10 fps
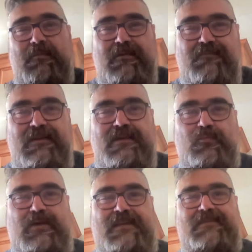I'm gonna
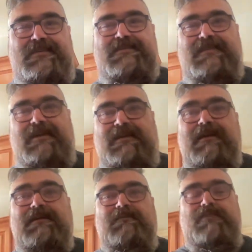fucking wing this thing,
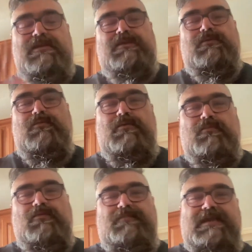but you
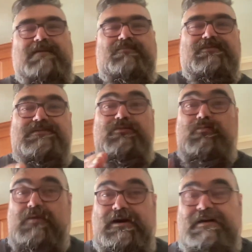will be able to
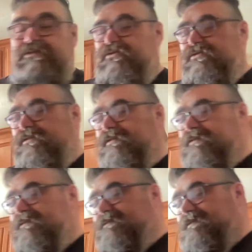watch
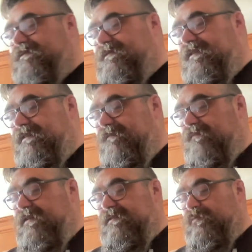to see
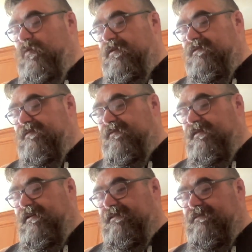if this works or
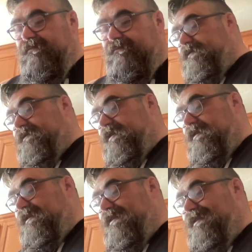not. First
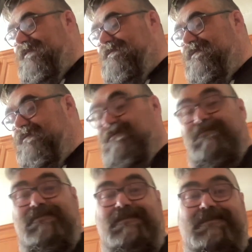thing I need to
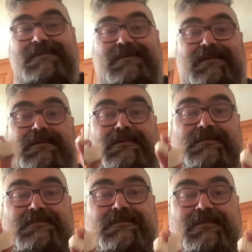do
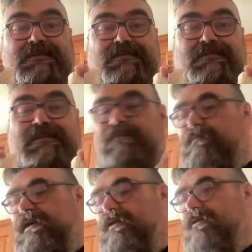is get
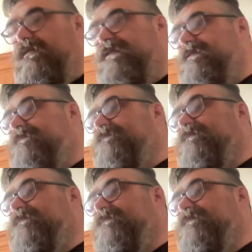my garlic.